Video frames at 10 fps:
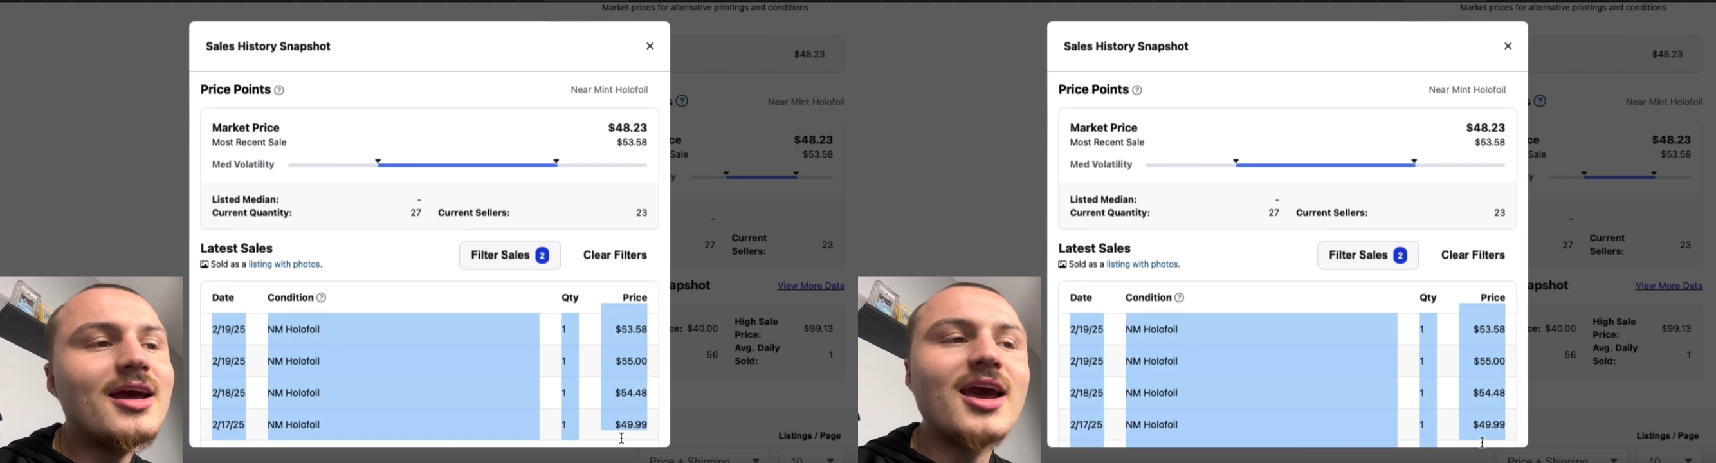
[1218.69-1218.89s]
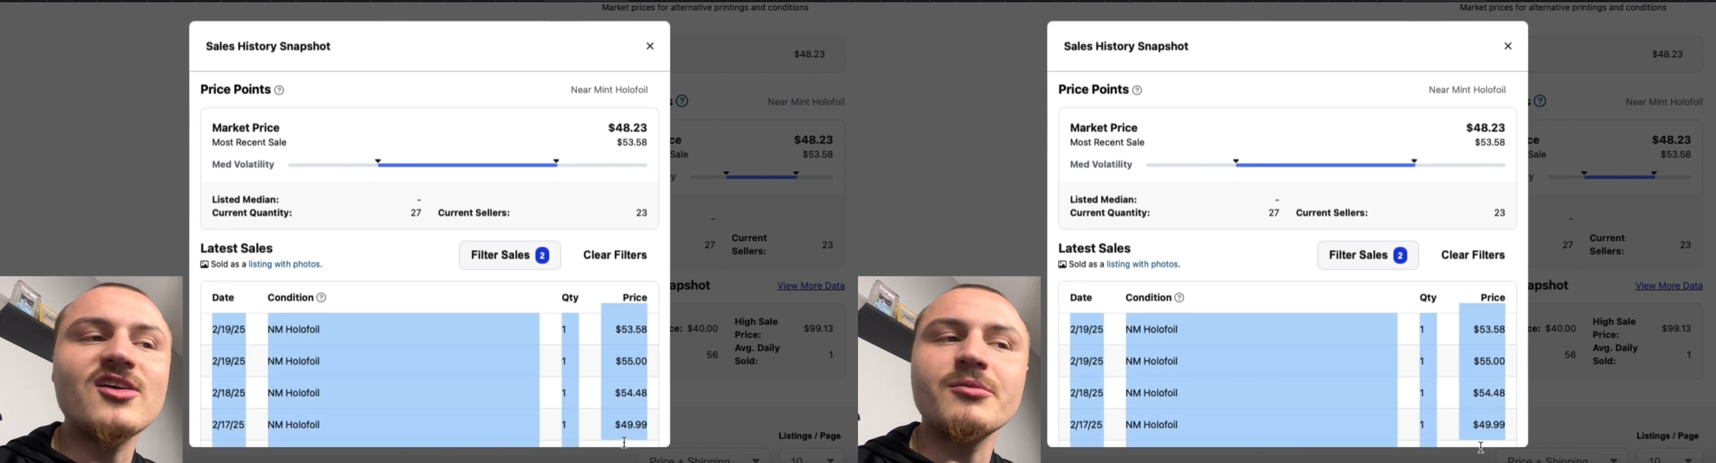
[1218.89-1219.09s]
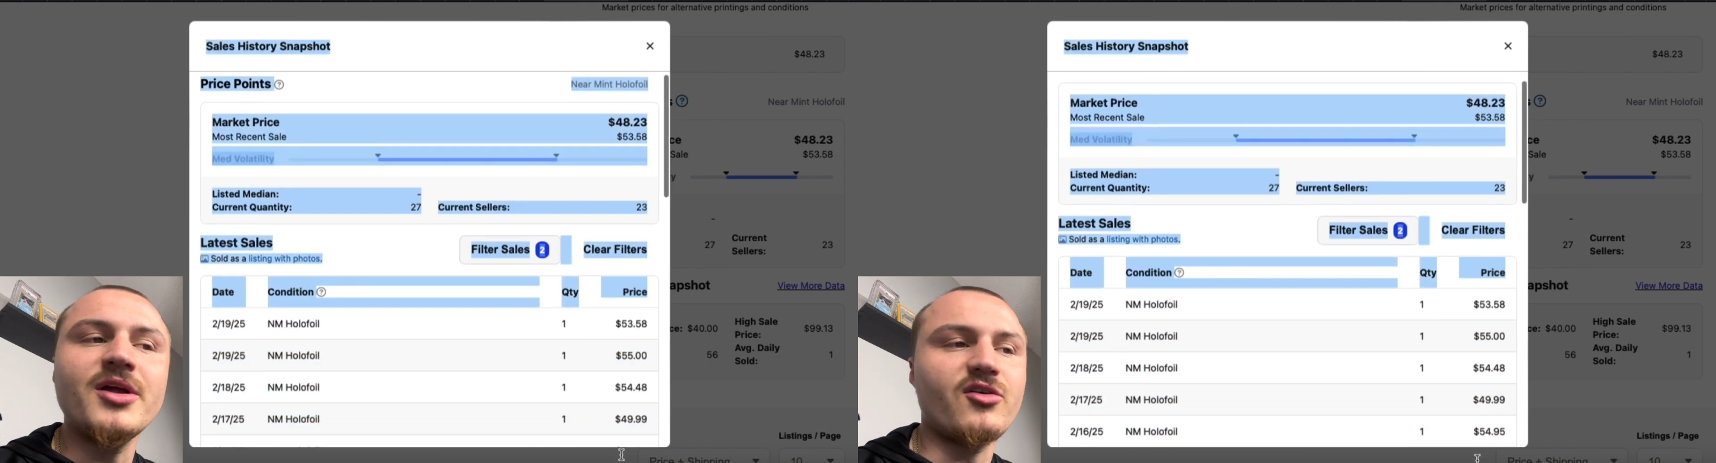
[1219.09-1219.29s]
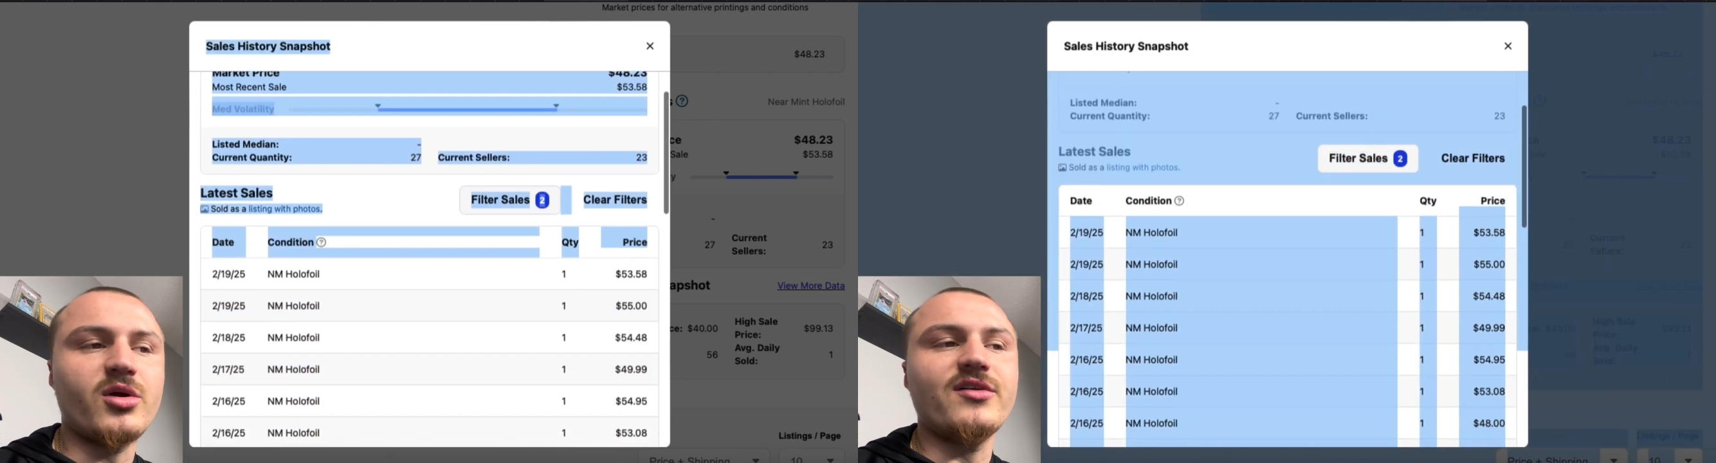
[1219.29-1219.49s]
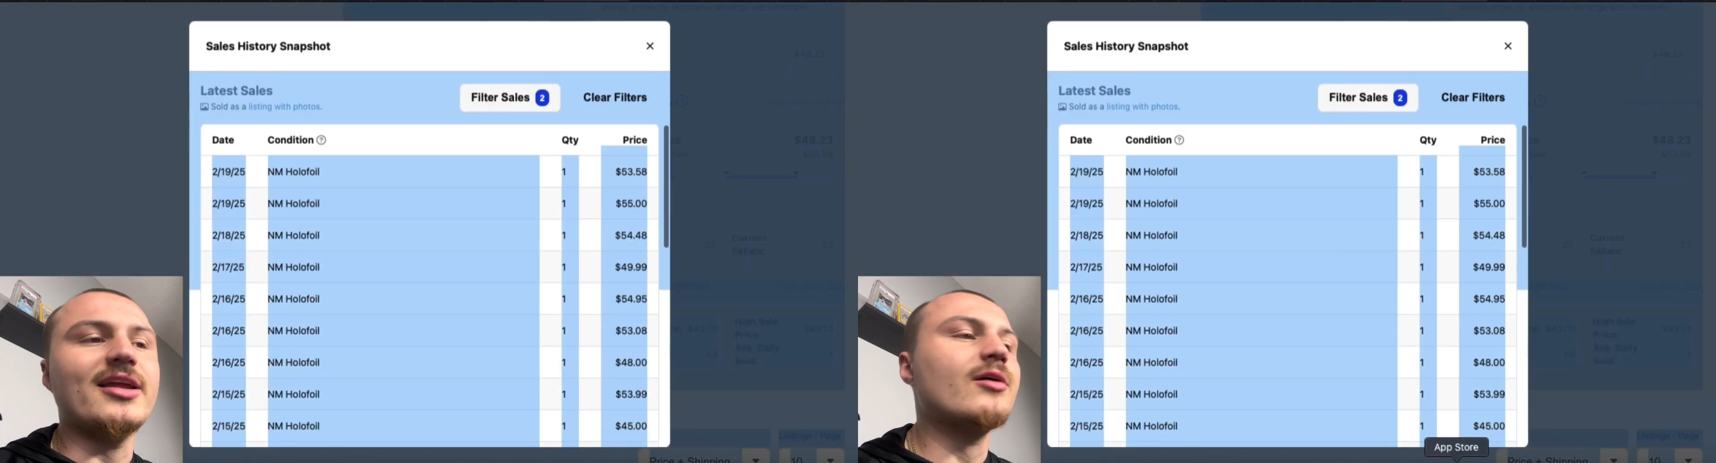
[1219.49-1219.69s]
and somebody doesn't
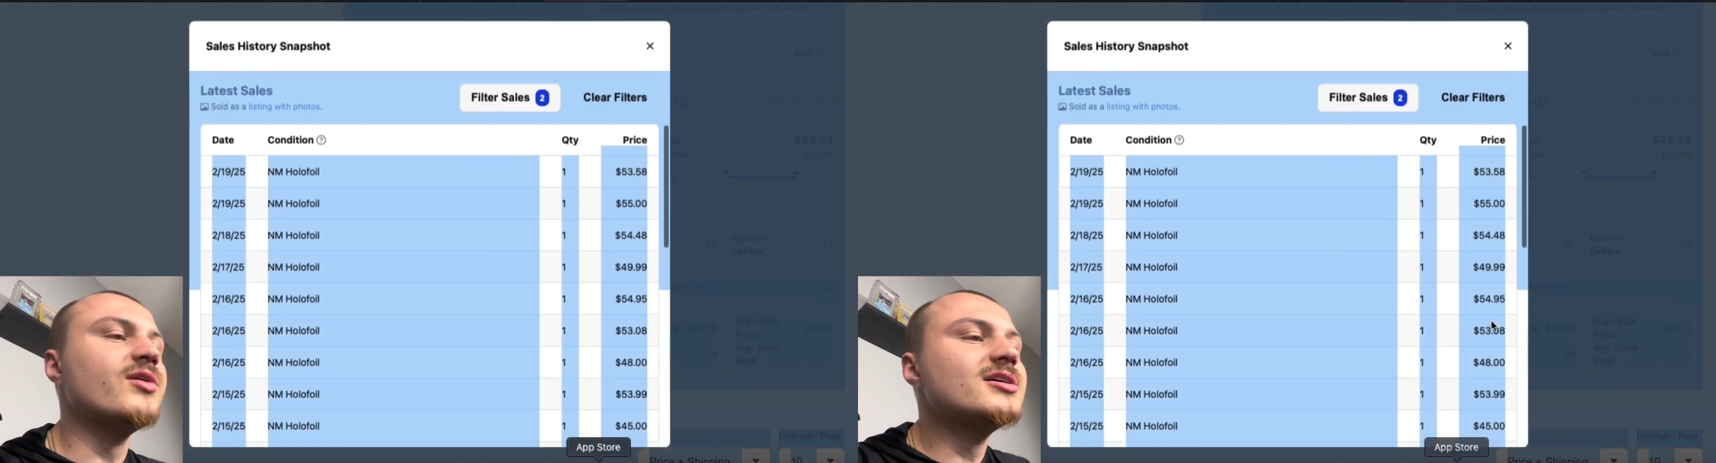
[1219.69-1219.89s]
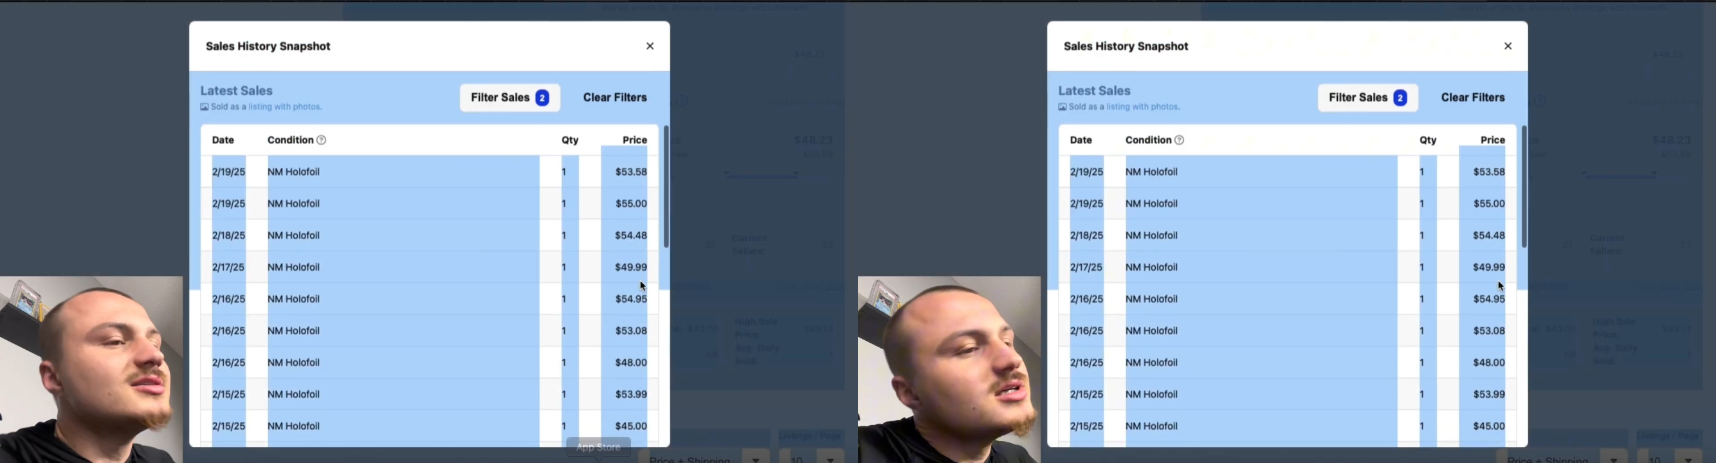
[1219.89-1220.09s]
want to take that risk.